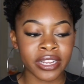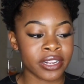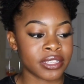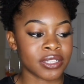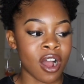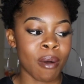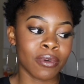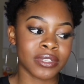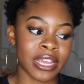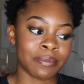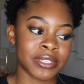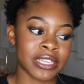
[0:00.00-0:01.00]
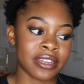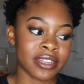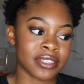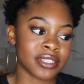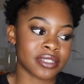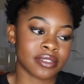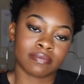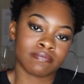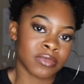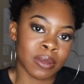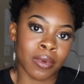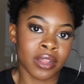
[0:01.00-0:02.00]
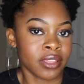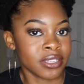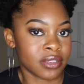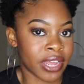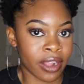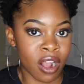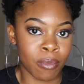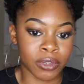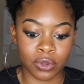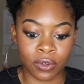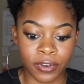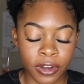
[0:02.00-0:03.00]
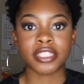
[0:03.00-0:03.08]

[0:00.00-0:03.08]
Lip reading: and it's almost empty because the month is like almost over.